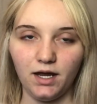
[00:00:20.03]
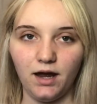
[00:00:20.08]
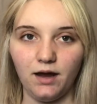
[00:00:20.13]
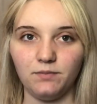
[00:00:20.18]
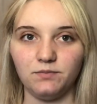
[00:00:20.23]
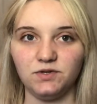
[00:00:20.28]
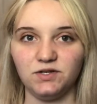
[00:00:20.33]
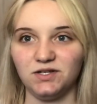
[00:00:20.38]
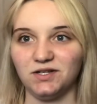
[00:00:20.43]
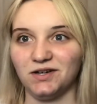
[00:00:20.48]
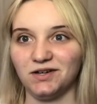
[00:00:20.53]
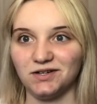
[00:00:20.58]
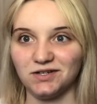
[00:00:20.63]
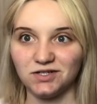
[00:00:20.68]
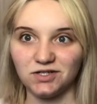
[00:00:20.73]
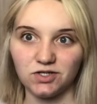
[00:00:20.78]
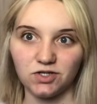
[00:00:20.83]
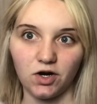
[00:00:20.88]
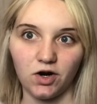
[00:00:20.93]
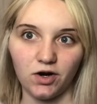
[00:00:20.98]
I'm just gonna
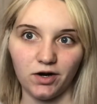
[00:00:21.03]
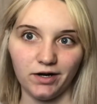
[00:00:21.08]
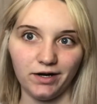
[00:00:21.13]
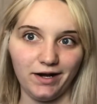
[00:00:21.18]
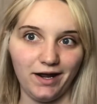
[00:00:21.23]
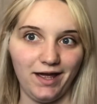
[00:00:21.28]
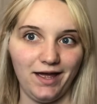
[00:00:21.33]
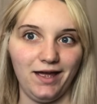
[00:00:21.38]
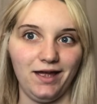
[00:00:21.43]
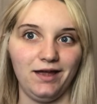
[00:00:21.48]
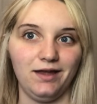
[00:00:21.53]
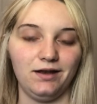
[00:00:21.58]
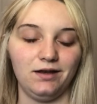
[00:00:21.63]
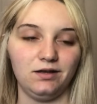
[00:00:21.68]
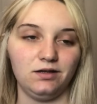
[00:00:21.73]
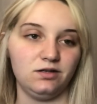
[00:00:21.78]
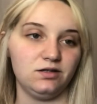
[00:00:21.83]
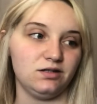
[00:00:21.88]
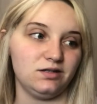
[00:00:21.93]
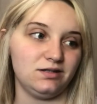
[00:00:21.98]
start
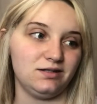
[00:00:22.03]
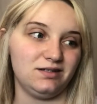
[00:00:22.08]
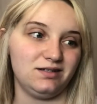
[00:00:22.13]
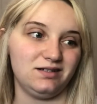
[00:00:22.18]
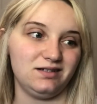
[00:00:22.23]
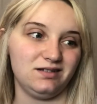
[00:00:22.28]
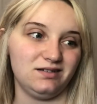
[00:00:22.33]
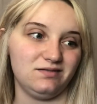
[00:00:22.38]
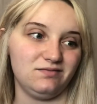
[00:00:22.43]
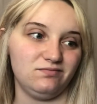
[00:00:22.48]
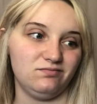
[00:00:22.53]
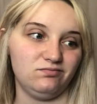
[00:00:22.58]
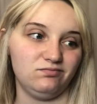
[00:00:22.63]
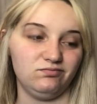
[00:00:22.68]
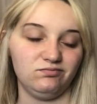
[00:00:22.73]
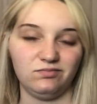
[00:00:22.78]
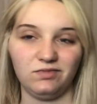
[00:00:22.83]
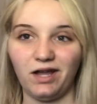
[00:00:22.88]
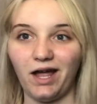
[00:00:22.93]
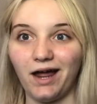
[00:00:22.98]
and just
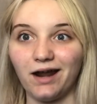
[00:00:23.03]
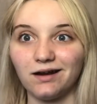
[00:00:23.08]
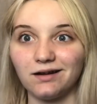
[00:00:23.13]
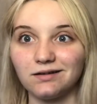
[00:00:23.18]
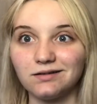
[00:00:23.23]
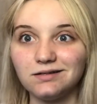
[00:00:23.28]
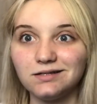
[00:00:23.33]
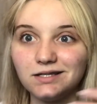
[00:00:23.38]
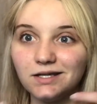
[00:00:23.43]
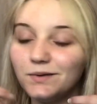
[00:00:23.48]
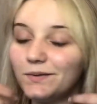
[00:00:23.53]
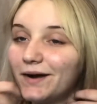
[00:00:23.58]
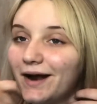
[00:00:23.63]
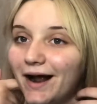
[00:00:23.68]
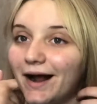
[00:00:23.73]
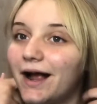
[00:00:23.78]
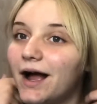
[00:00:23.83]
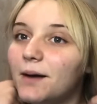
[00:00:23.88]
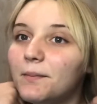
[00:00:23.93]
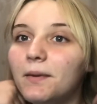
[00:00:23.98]
kind of see what
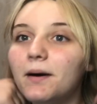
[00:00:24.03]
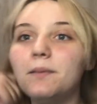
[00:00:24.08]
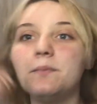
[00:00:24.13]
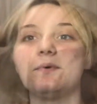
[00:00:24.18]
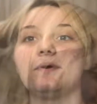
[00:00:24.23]
I come up